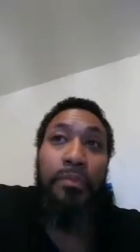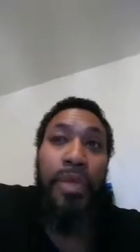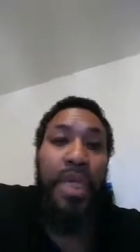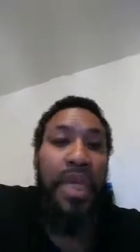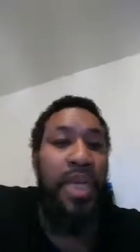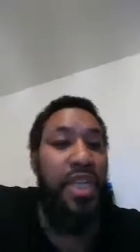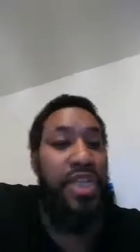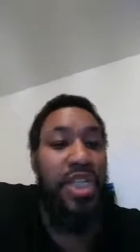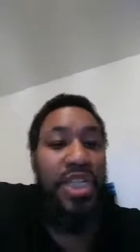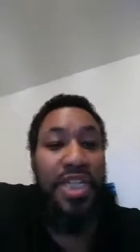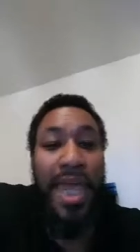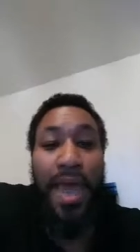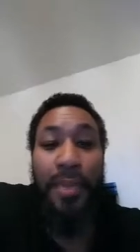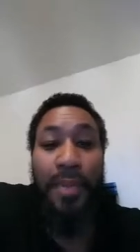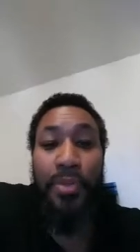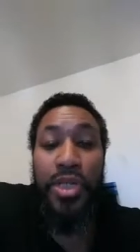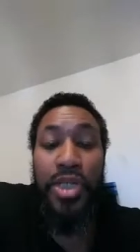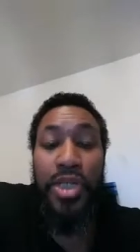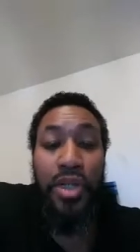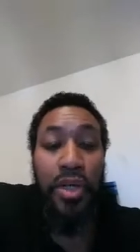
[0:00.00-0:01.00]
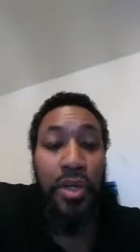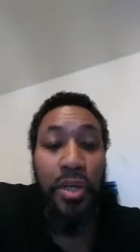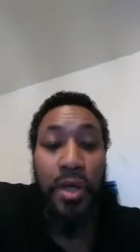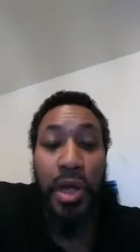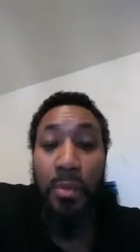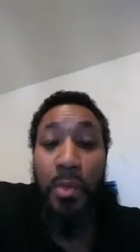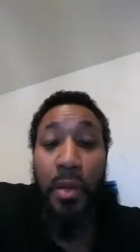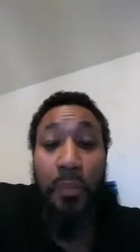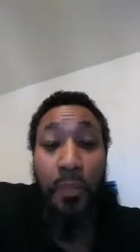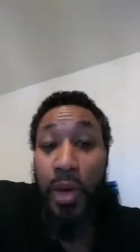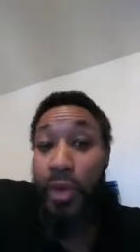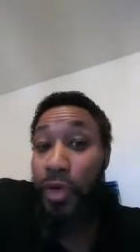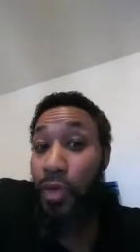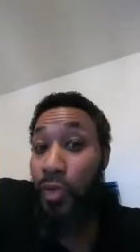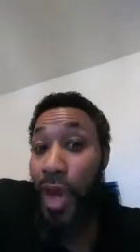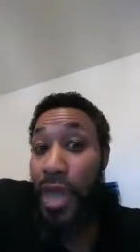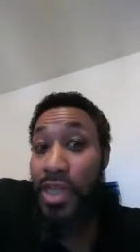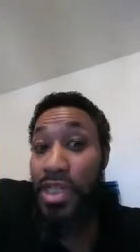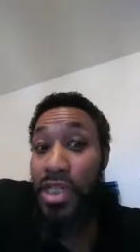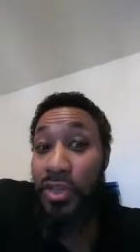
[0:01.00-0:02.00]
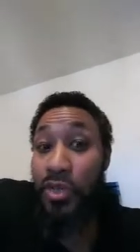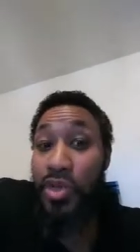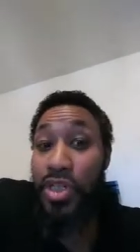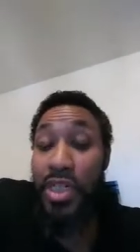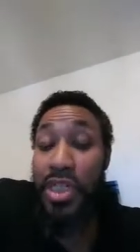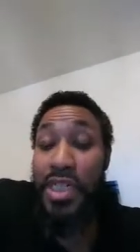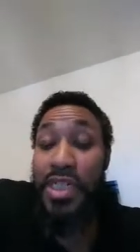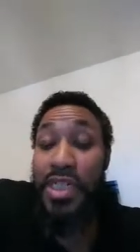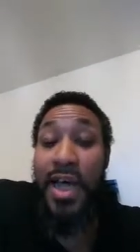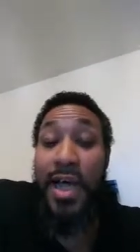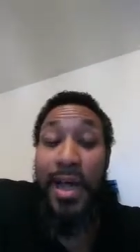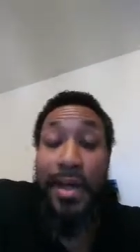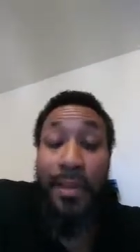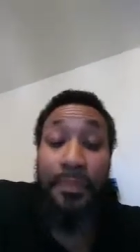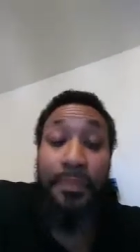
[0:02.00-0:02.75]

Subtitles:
He just happened to come up on the right solution this time.